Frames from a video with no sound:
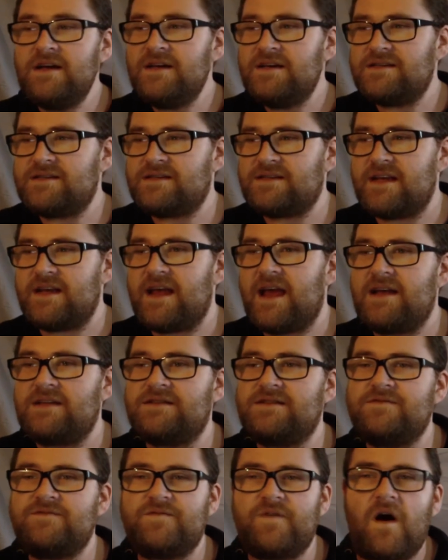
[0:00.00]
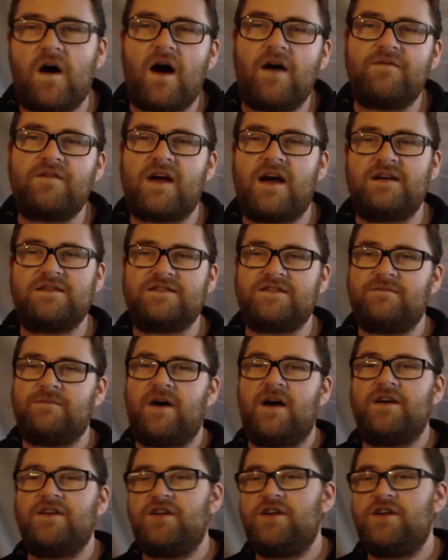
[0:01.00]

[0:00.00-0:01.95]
CS5 customer,